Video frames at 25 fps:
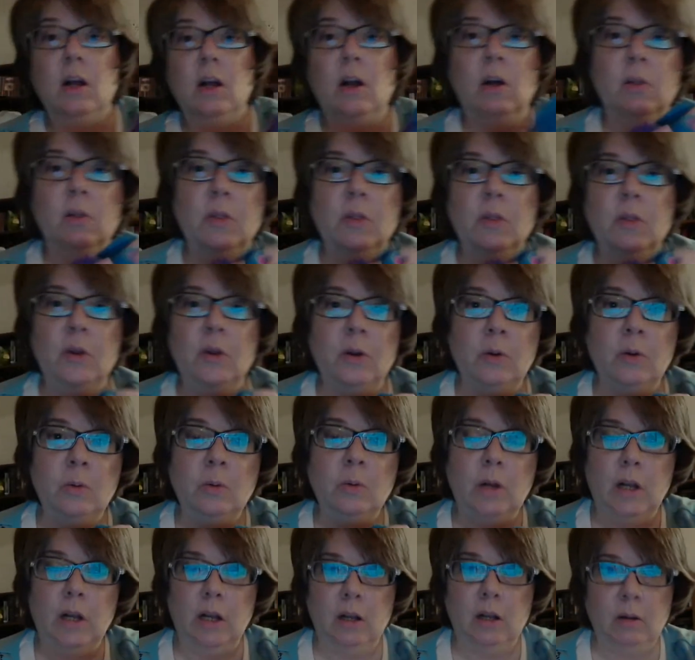Although
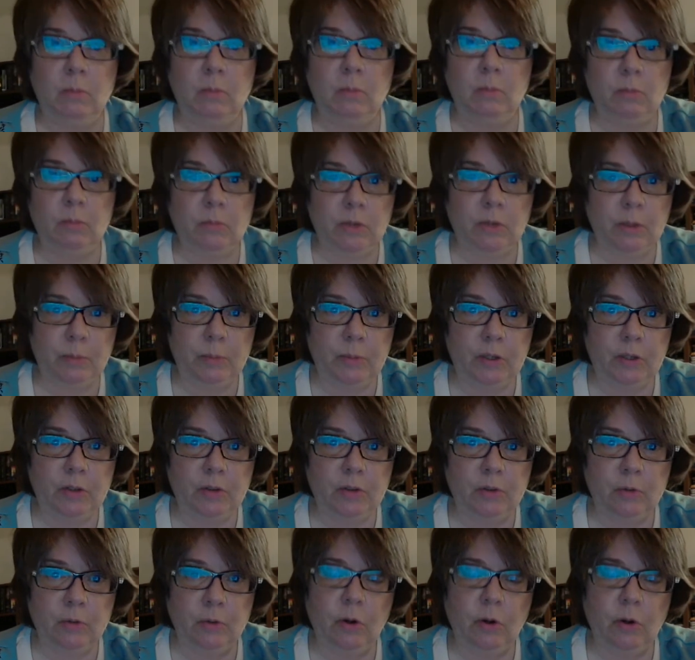Knit
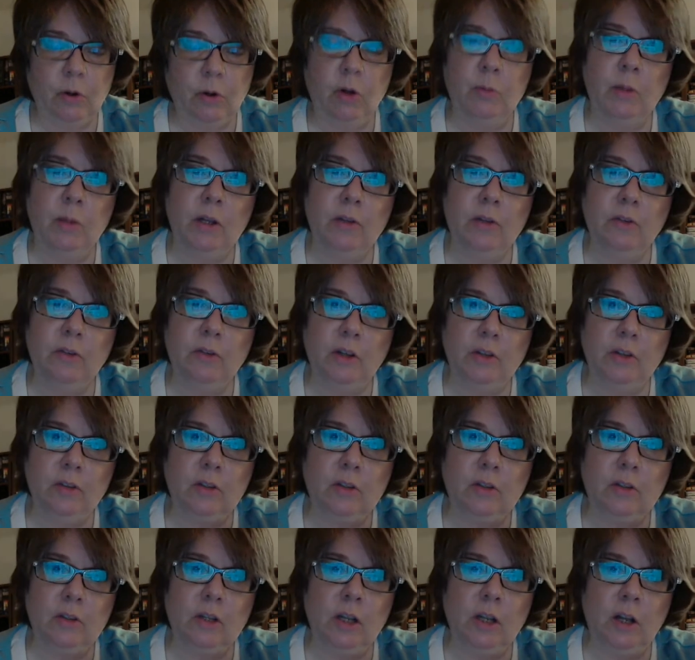Picks Chroma does
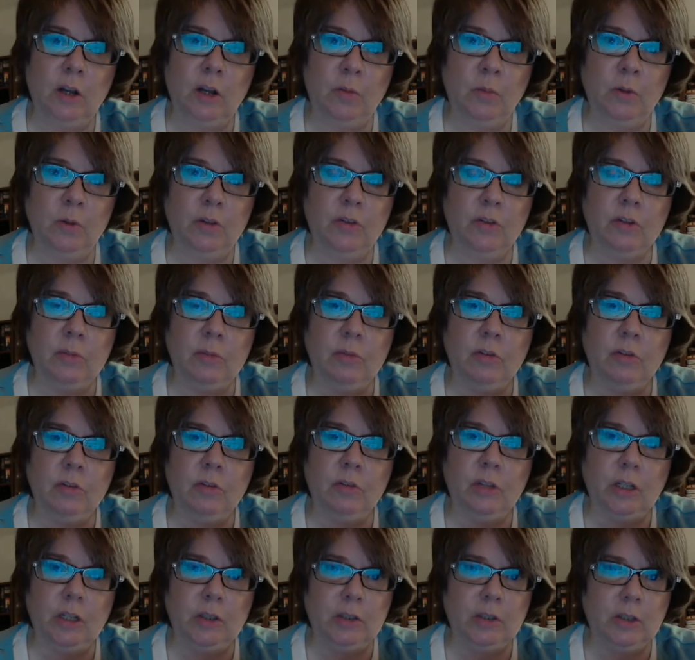come with some
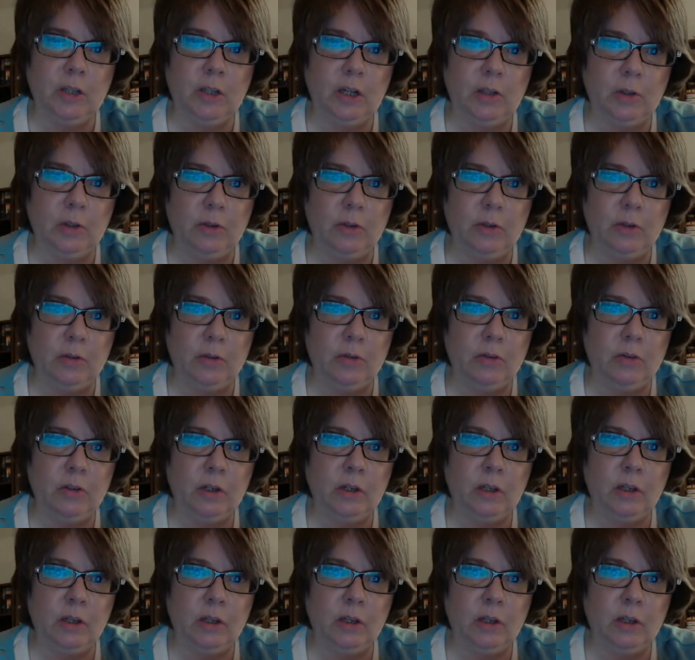solid colors,